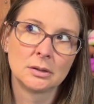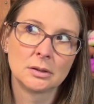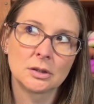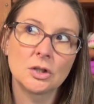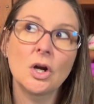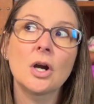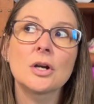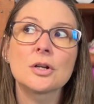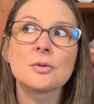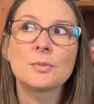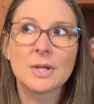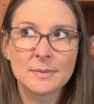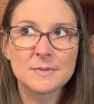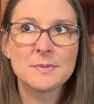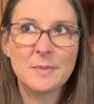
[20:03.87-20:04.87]
Garter
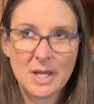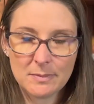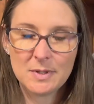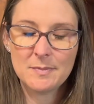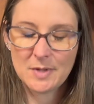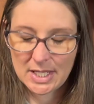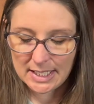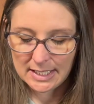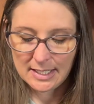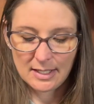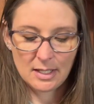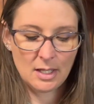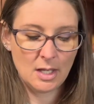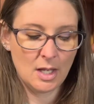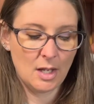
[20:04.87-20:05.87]
ribbed baby blanket
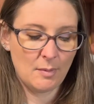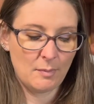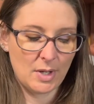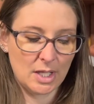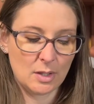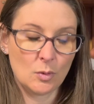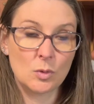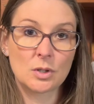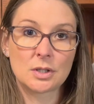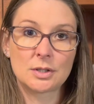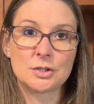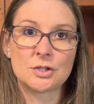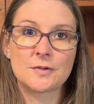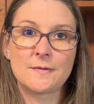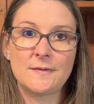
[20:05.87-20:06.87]
by
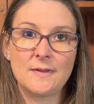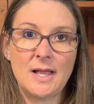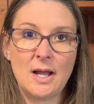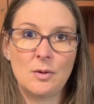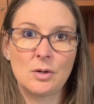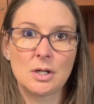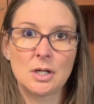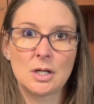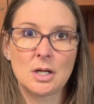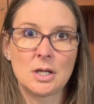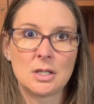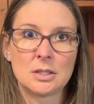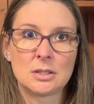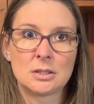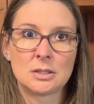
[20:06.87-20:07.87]
Orange Flower
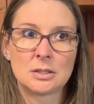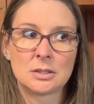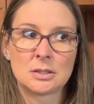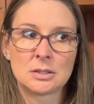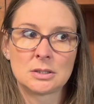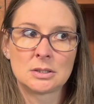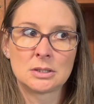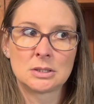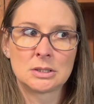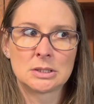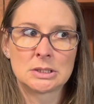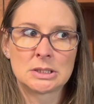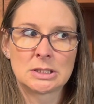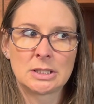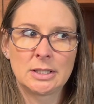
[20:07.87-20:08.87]

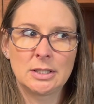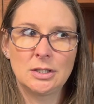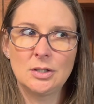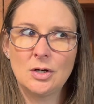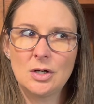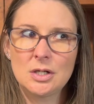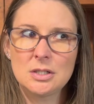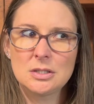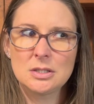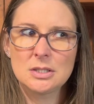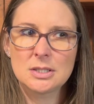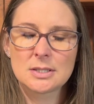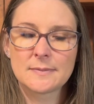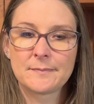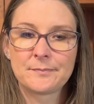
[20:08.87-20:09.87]

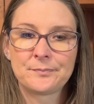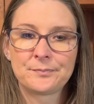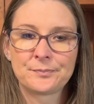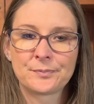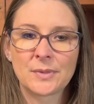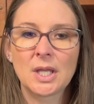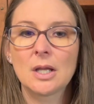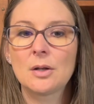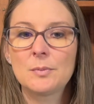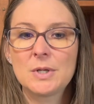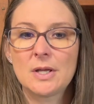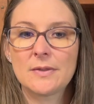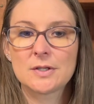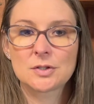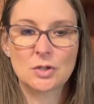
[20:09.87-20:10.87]
Yarns. It'll be
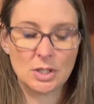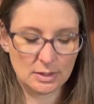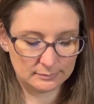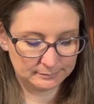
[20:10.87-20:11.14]
on the screen.